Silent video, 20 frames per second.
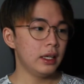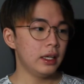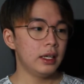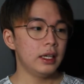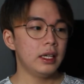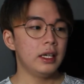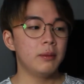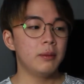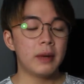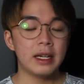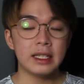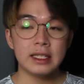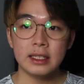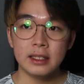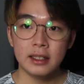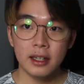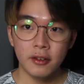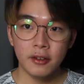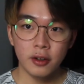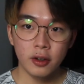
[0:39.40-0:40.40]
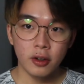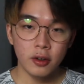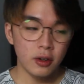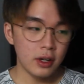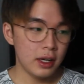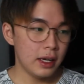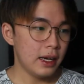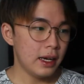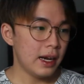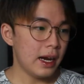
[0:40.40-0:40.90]
In my scenario,
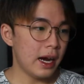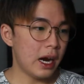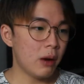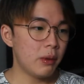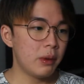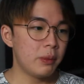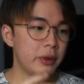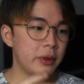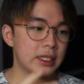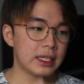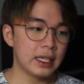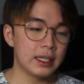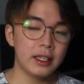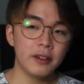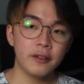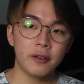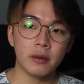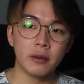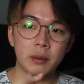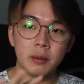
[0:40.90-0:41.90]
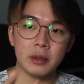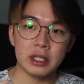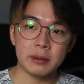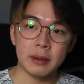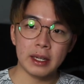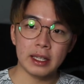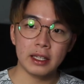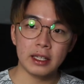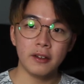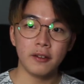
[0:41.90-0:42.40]
I'll be presenting from the
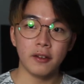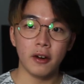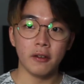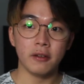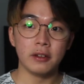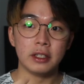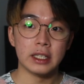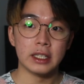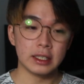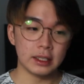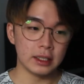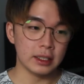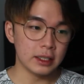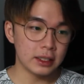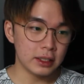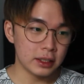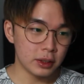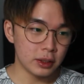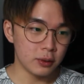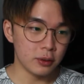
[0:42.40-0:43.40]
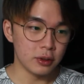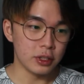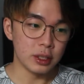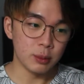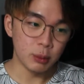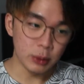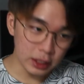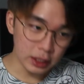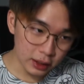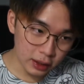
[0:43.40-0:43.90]
perspective of Justus, which is
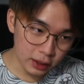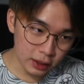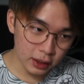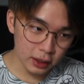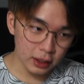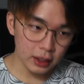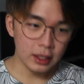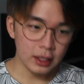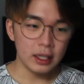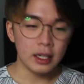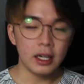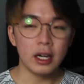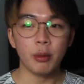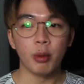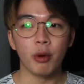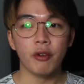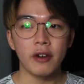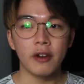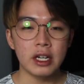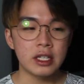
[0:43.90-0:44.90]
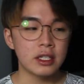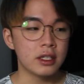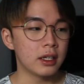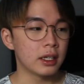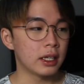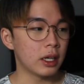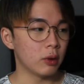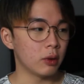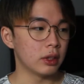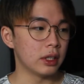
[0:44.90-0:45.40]
me, a professional
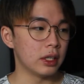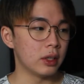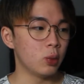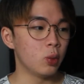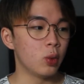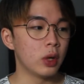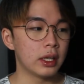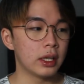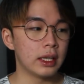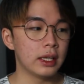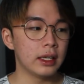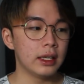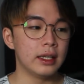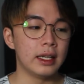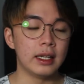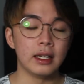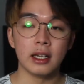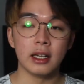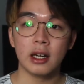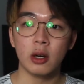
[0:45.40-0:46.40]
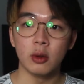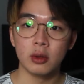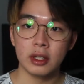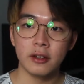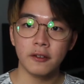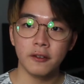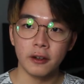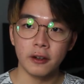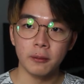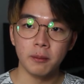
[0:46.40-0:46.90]
accountant working in an accounting
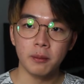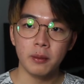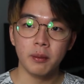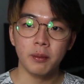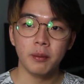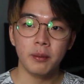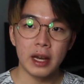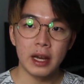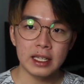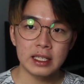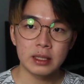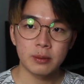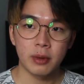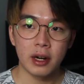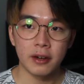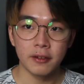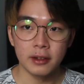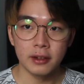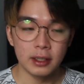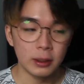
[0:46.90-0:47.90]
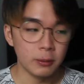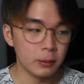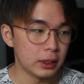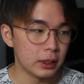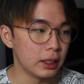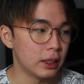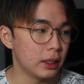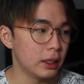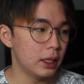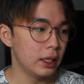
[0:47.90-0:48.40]
firm, Best Private
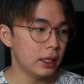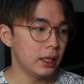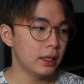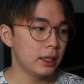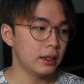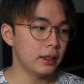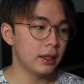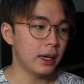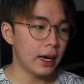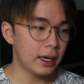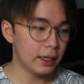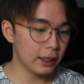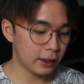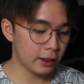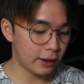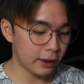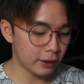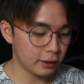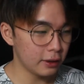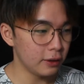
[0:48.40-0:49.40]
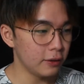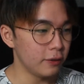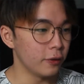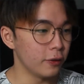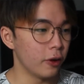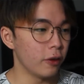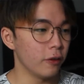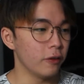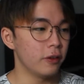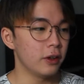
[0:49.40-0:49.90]
Limited. The other character
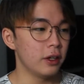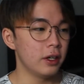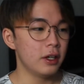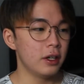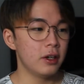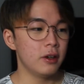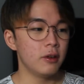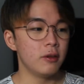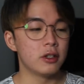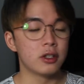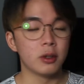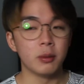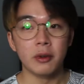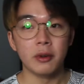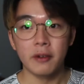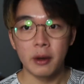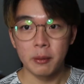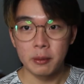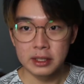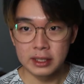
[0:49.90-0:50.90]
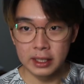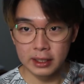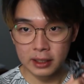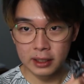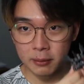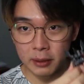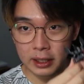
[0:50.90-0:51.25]
involved, which will be represented by